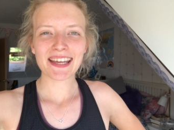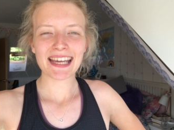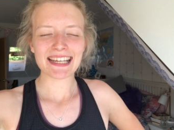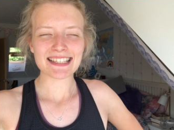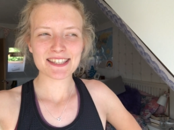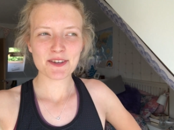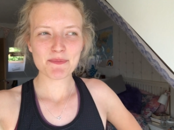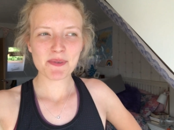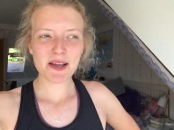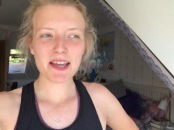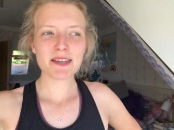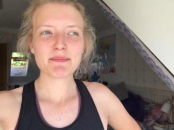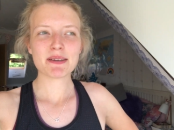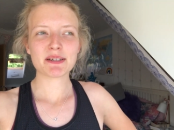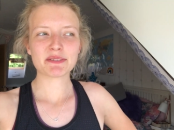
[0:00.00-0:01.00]
so
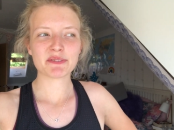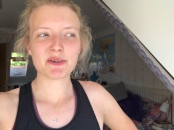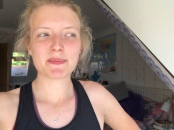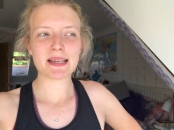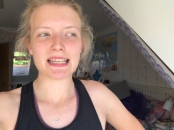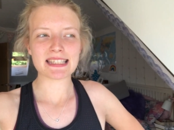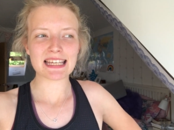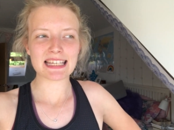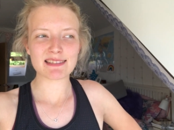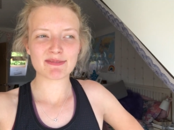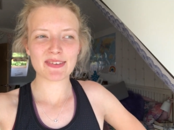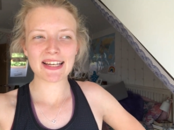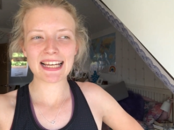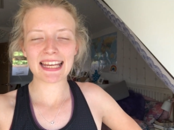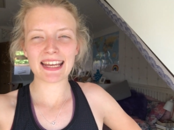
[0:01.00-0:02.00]
my piriformis is
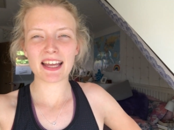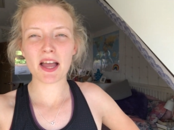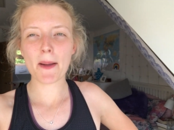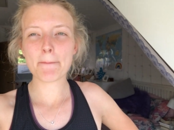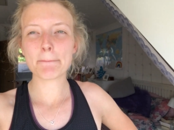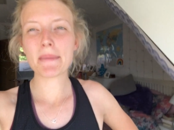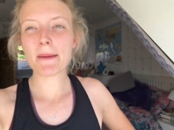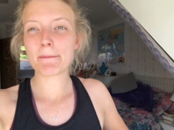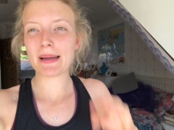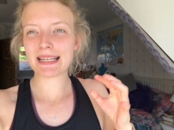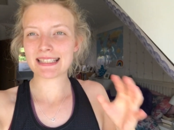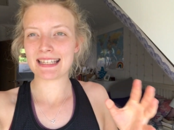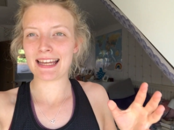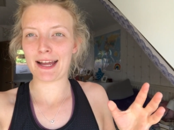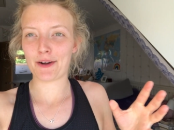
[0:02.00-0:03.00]
feeling a bit
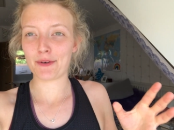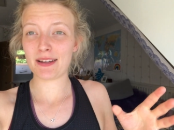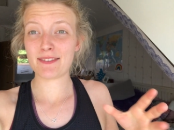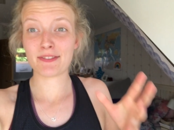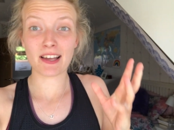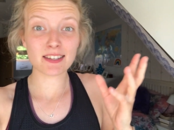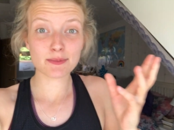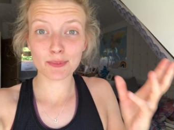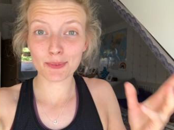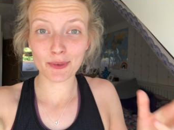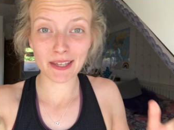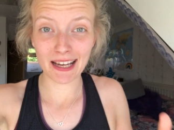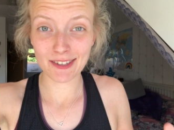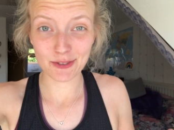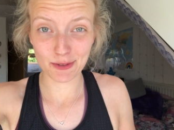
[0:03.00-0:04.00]
better now, if that's what
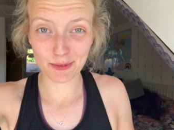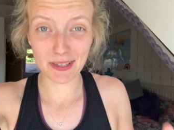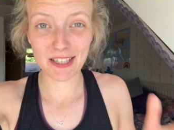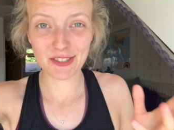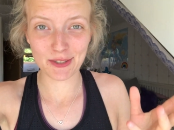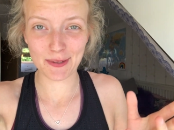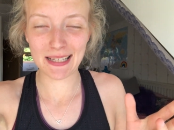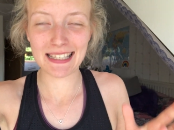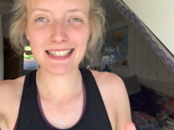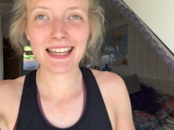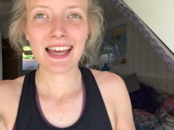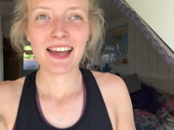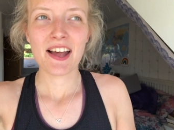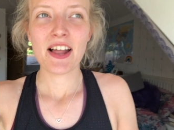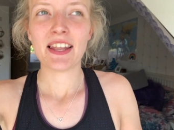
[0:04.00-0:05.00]
the actual issue is.
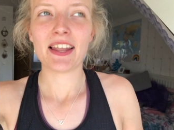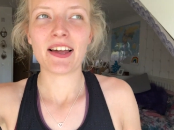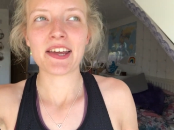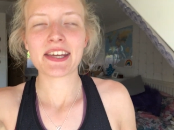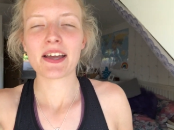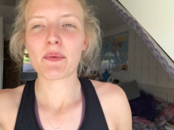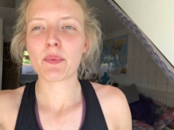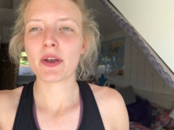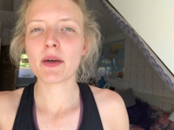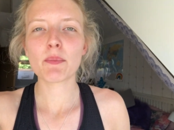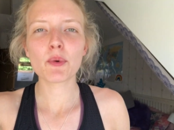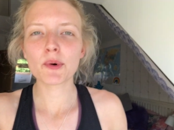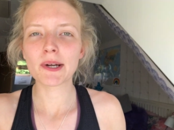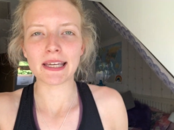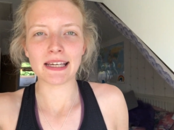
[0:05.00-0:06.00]
Like, when I'm
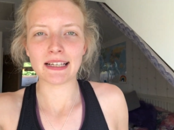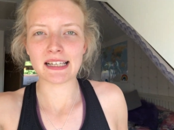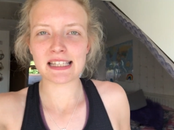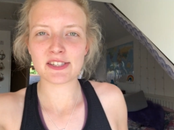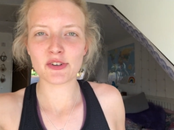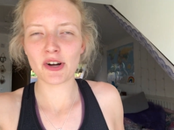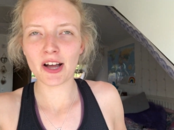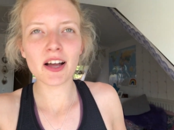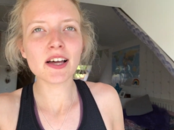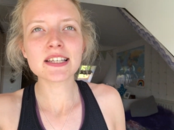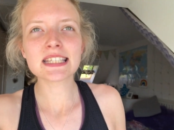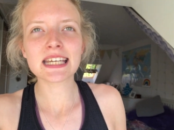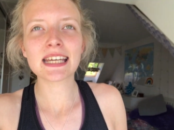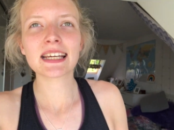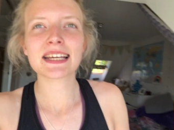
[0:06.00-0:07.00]
walking, it's not
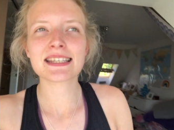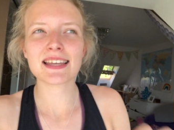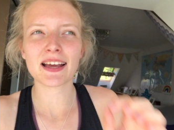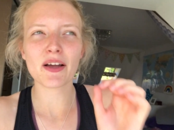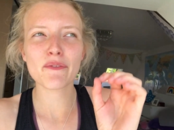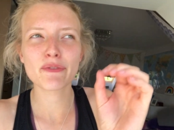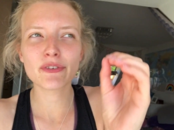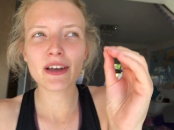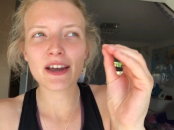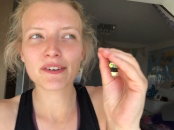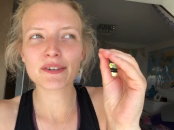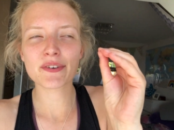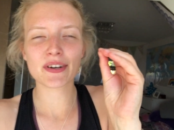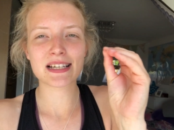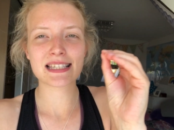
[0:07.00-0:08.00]
hurting. It's like a
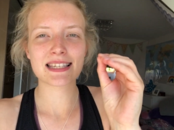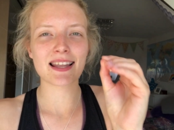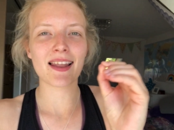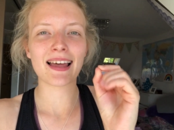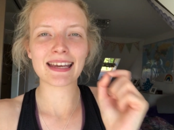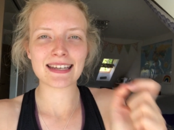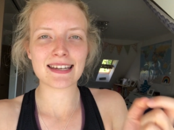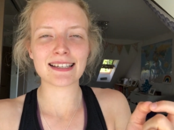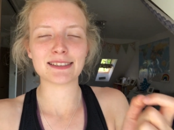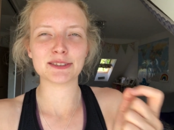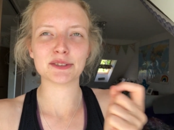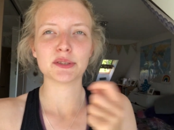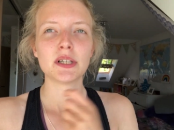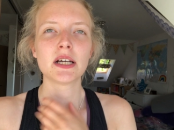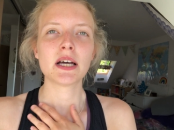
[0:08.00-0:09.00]
very, very slight
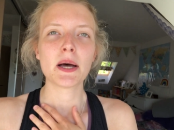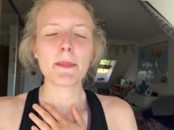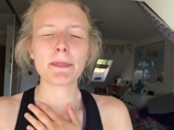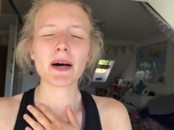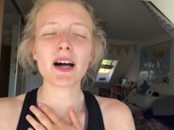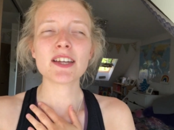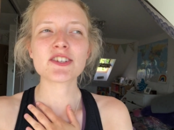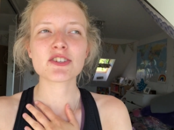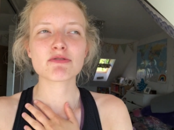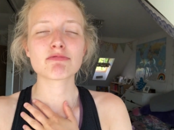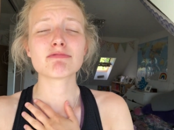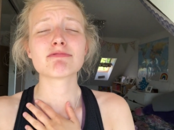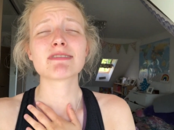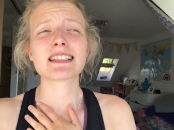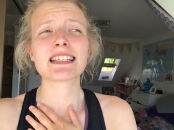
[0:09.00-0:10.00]
niggle. But I just
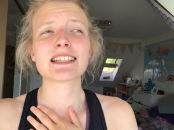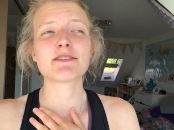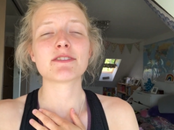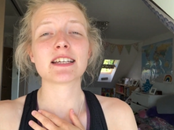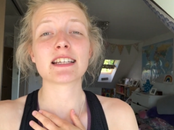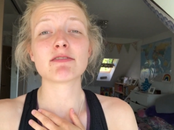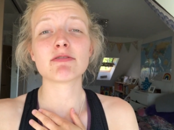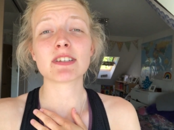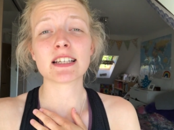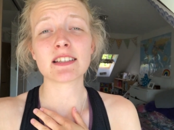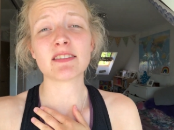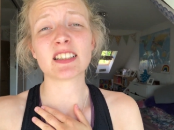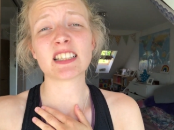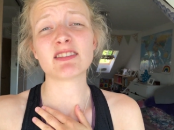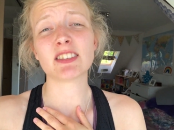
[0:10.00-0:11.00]
really, really, really,
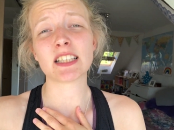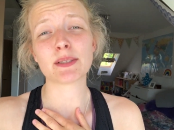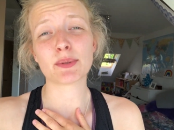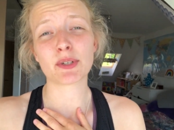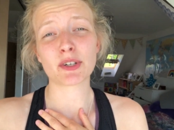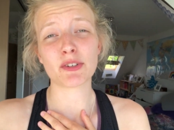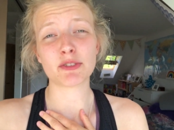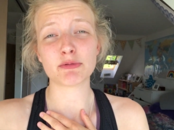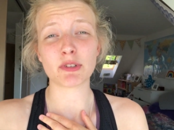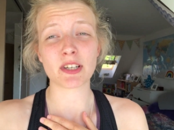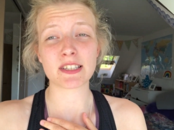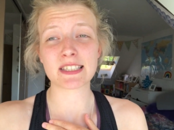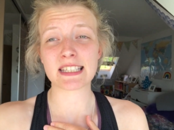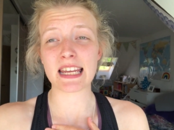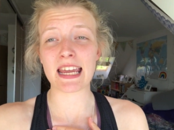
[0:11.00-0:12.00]
really, really want to go on a run
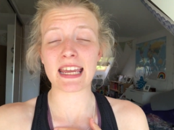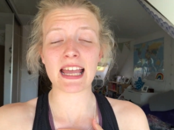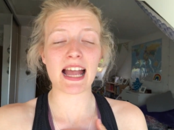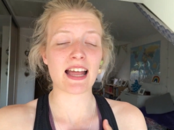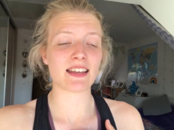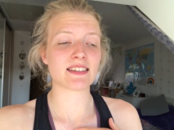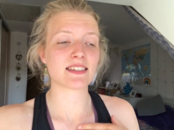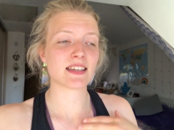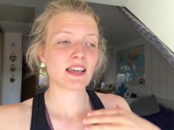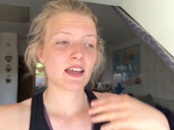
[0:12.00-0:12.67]
today. And